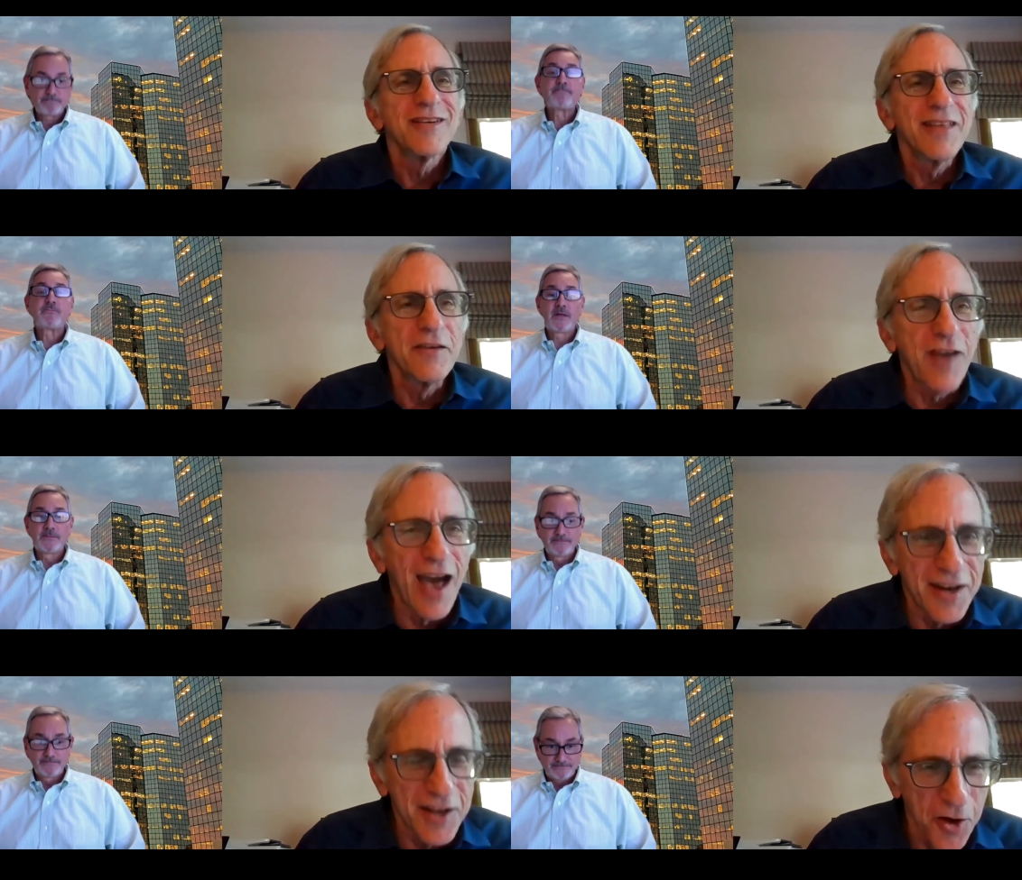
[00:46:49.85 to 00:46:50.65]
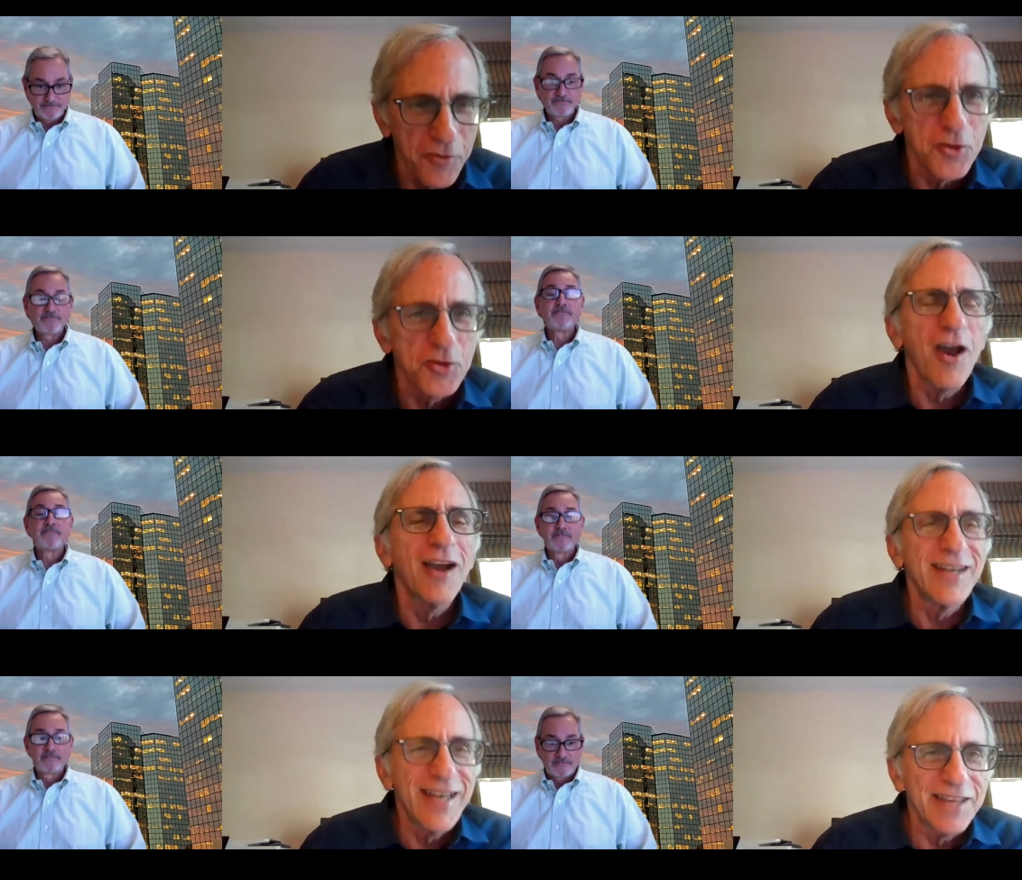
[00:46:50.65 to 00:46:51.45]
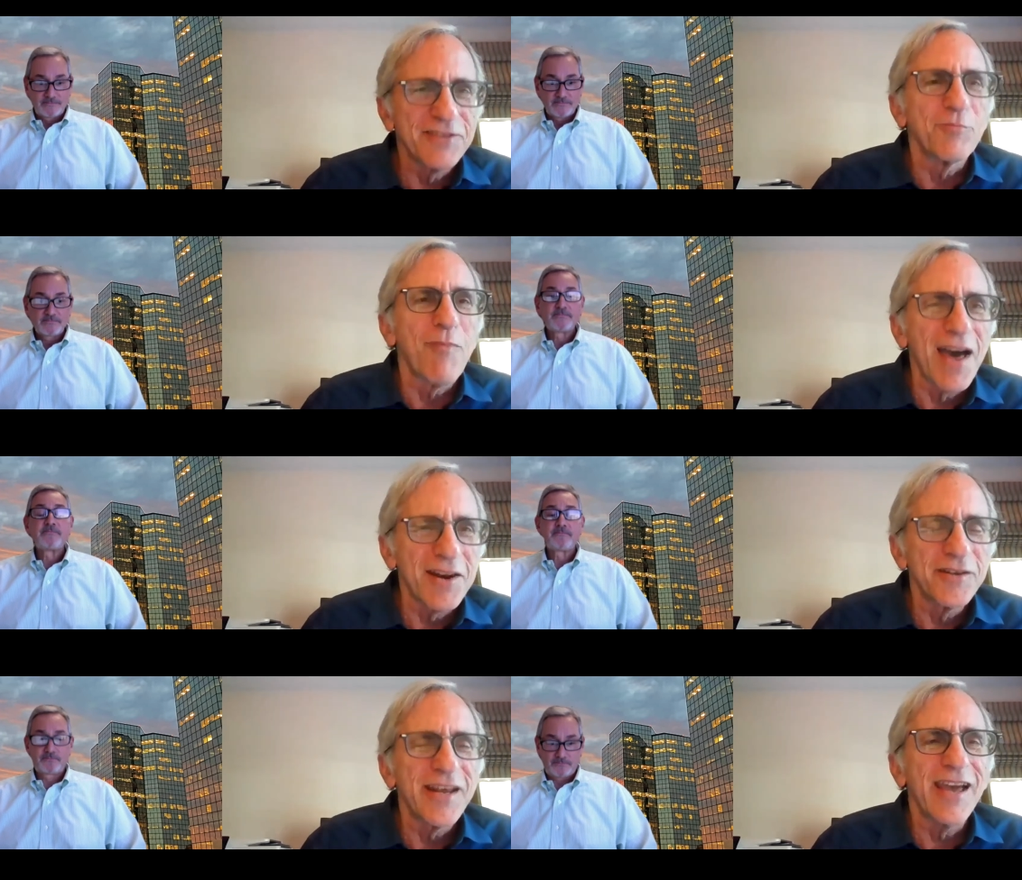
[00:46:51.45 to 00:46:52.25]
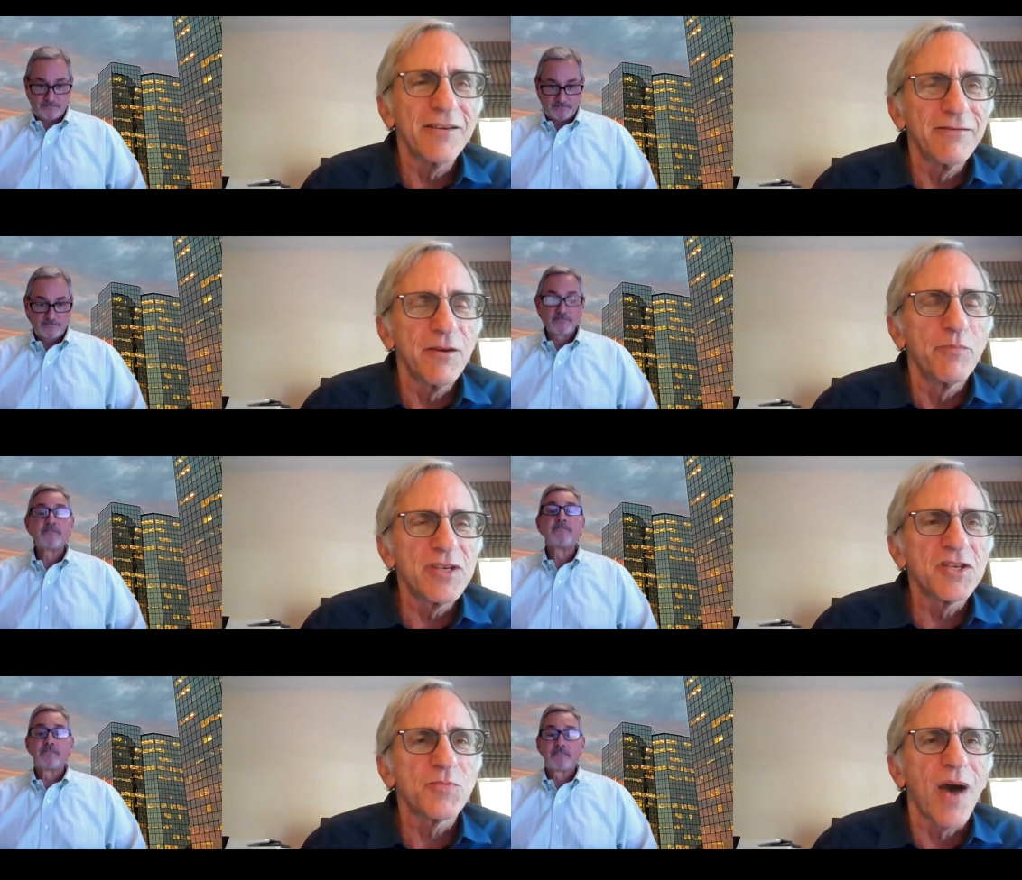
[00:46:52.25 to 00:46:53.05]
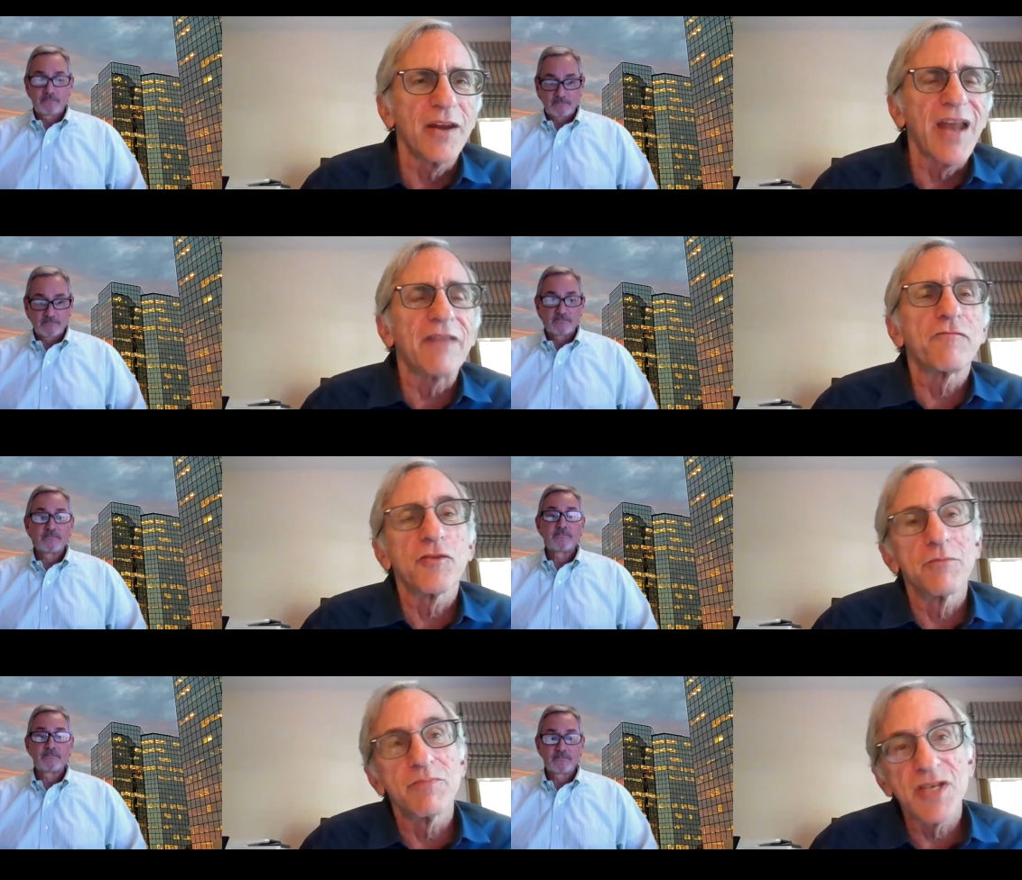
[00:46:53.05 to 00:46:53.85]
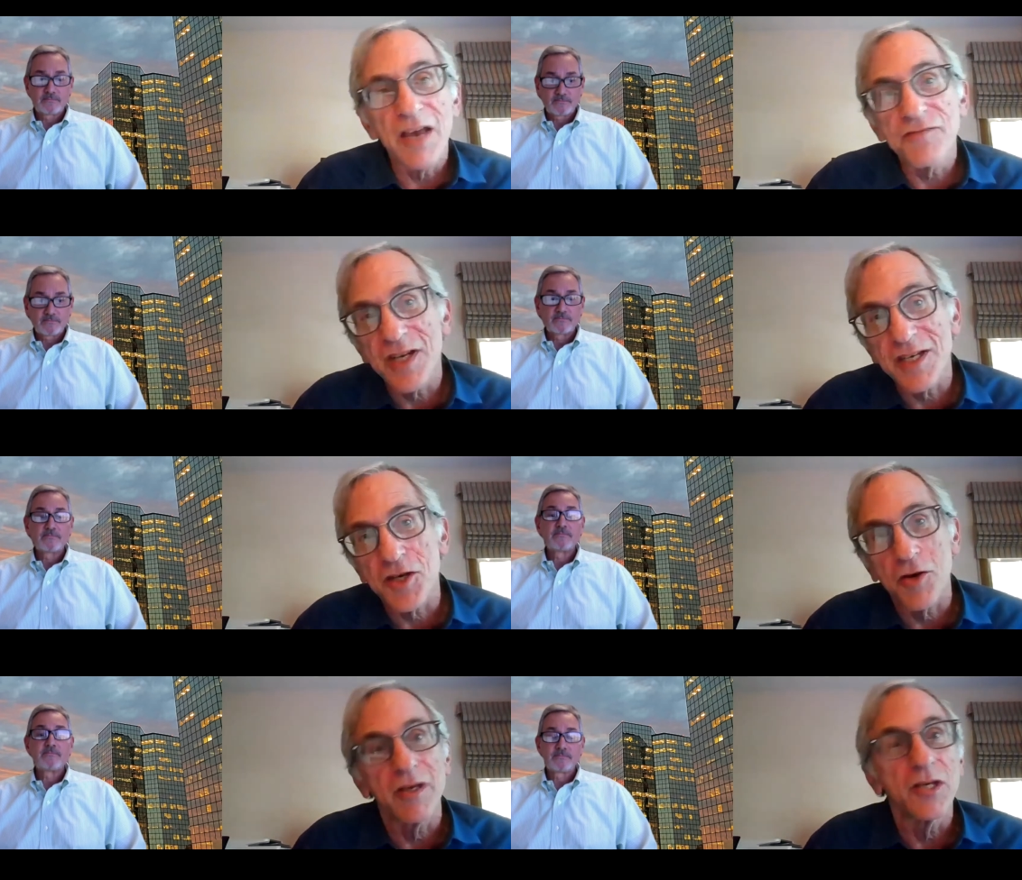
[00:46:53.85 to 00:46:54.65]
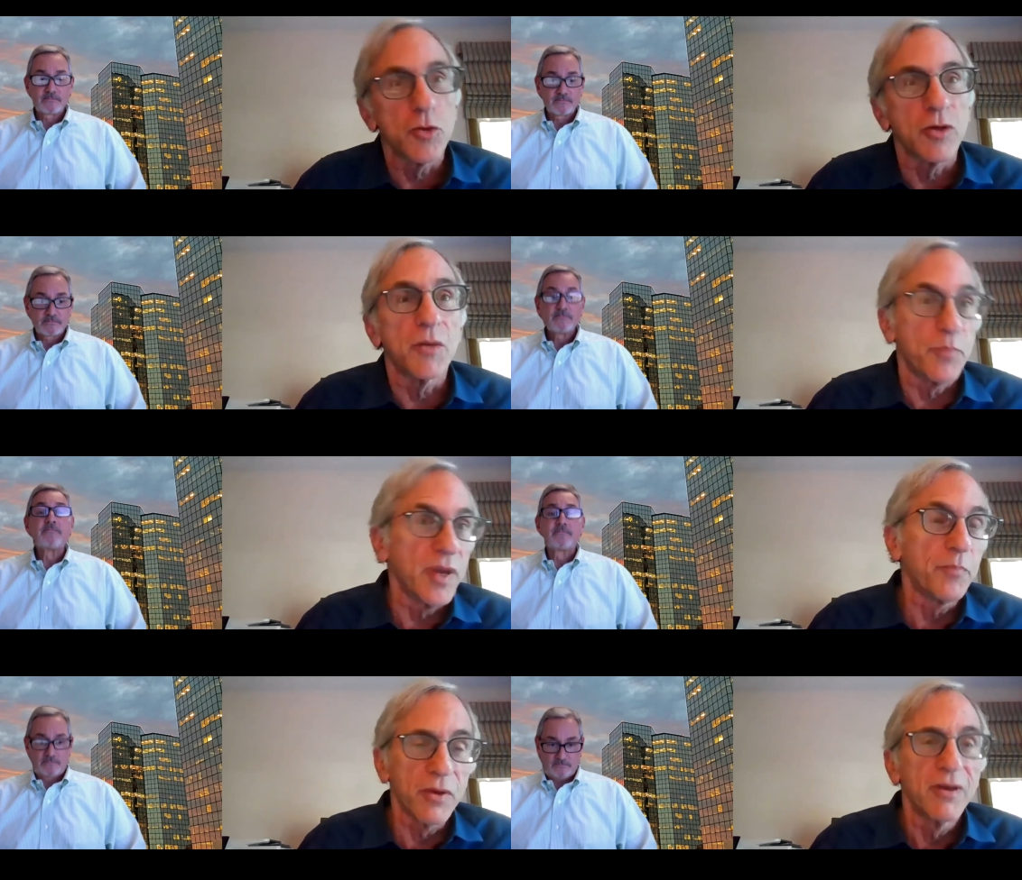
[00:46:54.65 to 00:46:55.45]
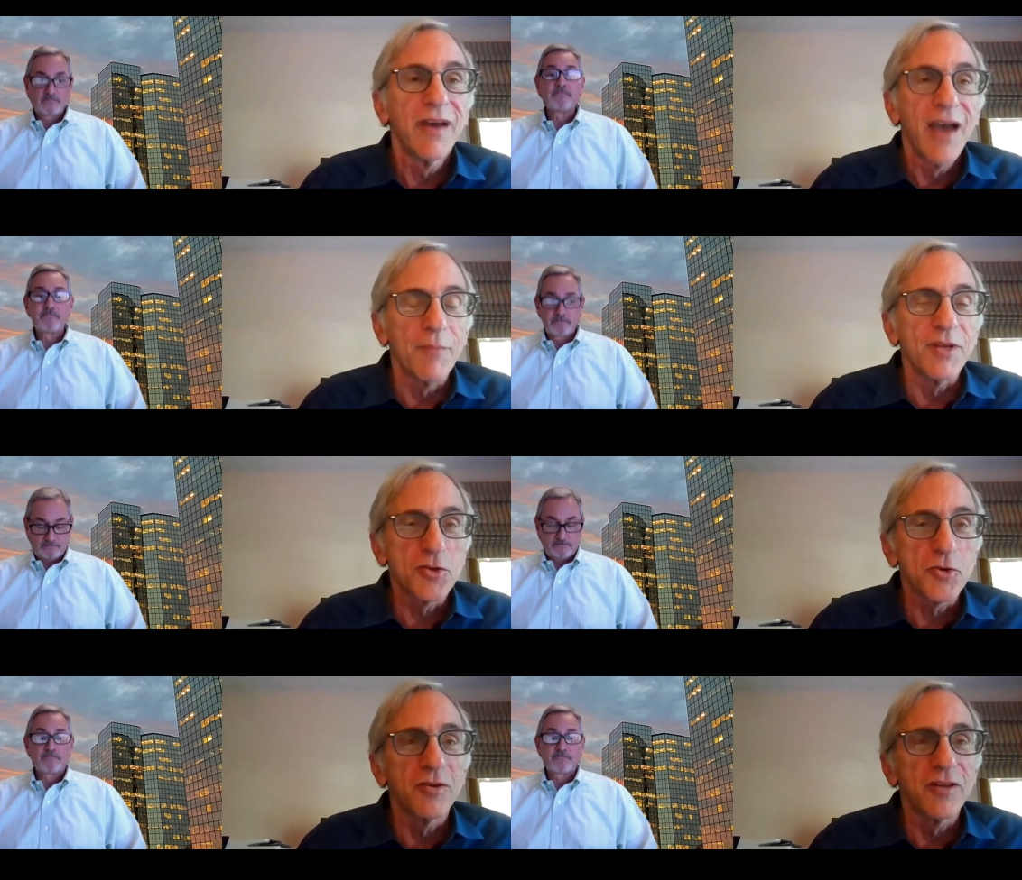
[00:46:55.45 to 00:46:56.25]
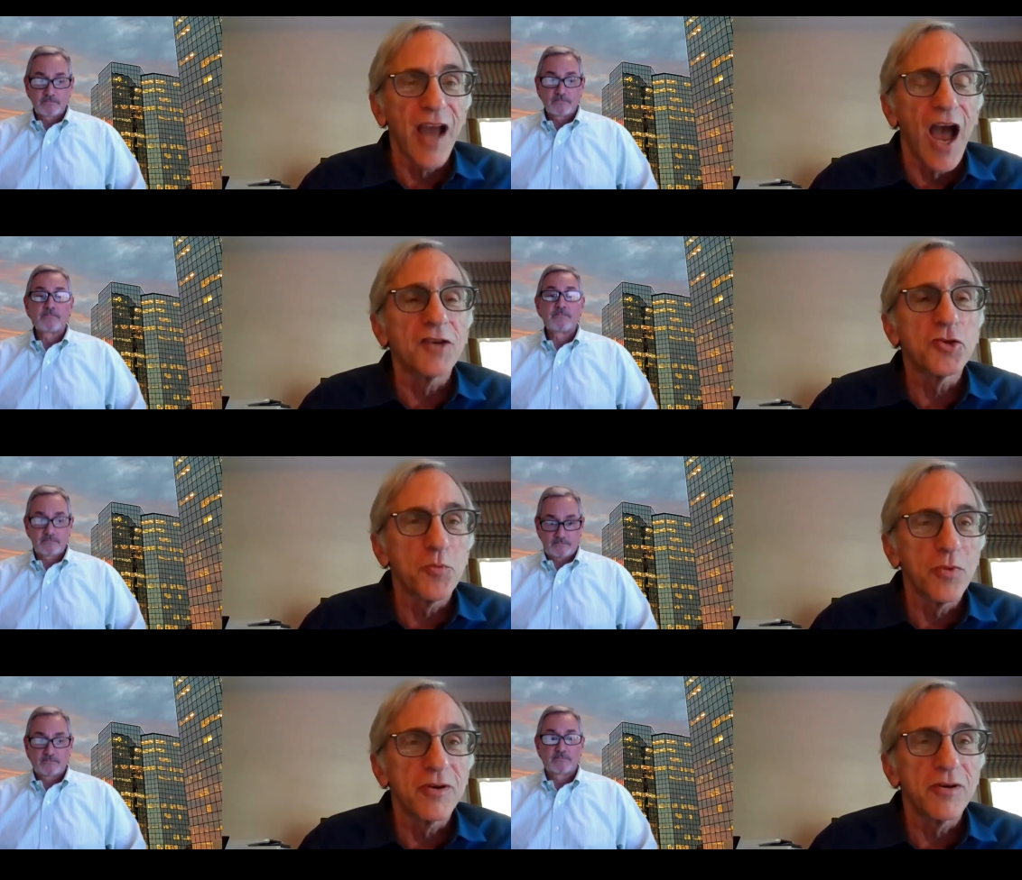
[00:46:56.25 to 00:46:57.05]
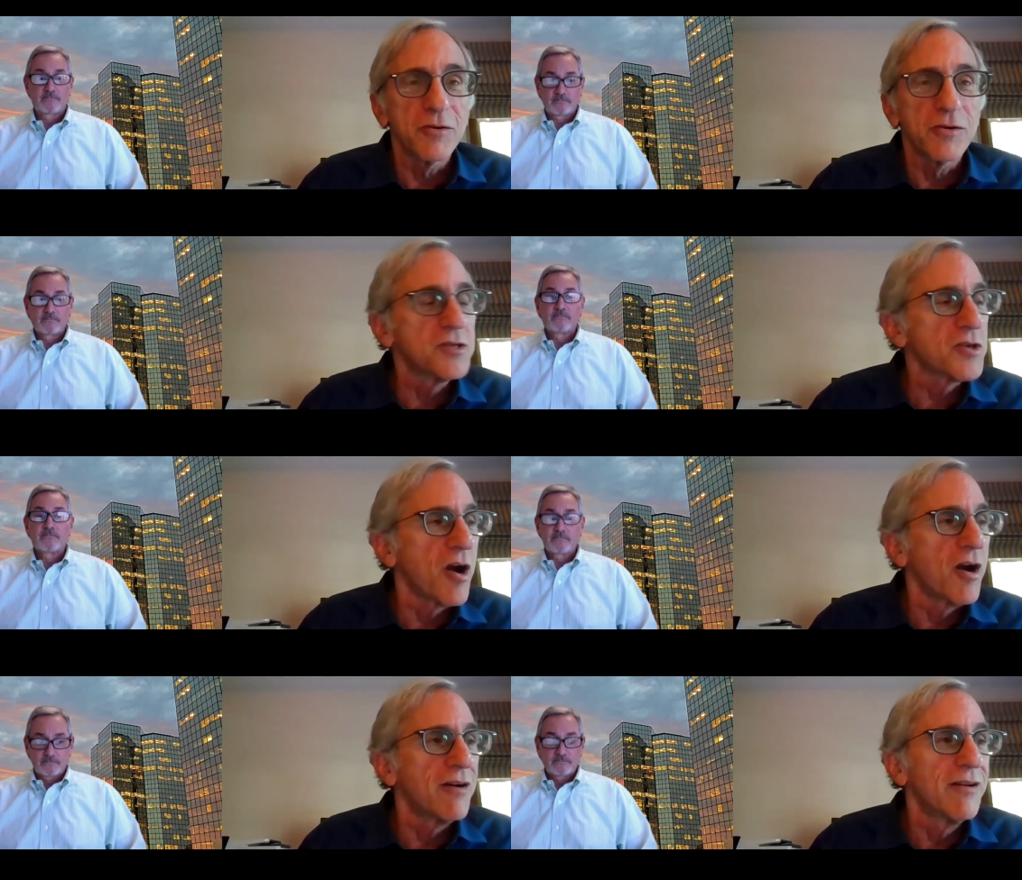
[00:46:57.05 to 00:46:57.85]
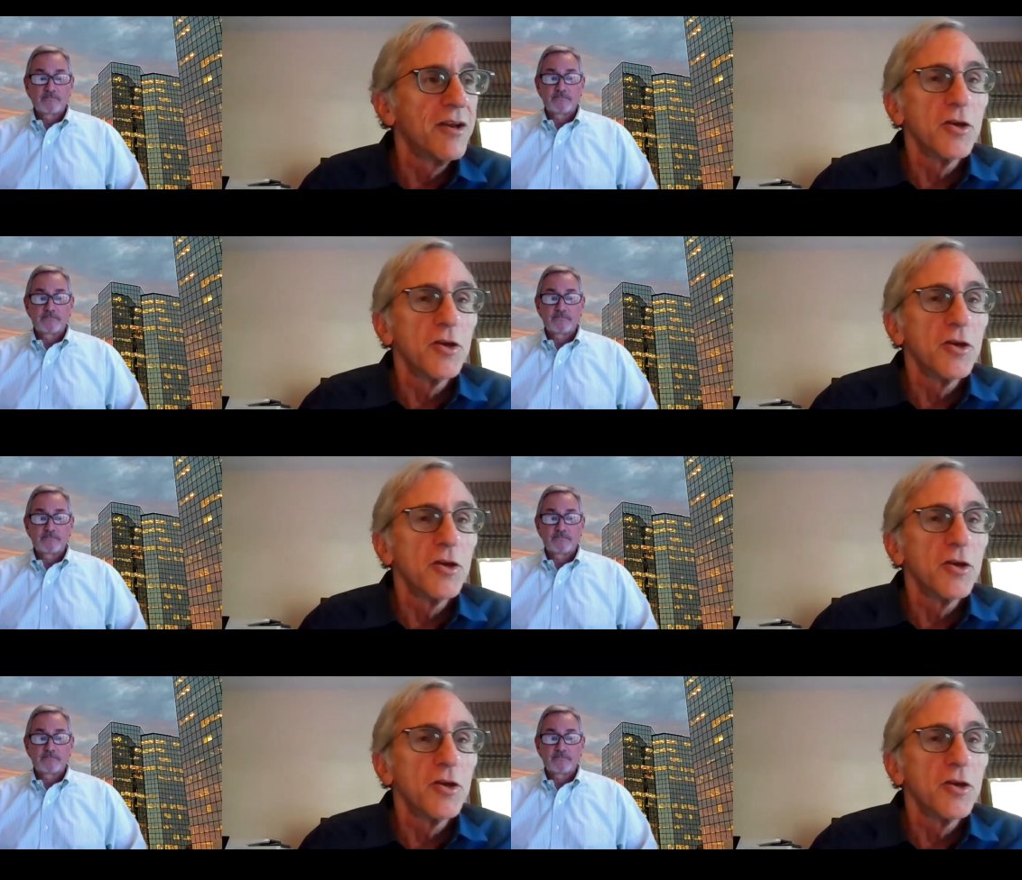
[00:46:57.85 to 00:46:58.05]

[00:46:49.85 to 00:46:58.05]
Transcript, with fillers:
Speaker 1: They've got, you know, they're trying to get the model down, the business model, not for themselves necessarily doing it. People, I mean, certainly entrepreneurs are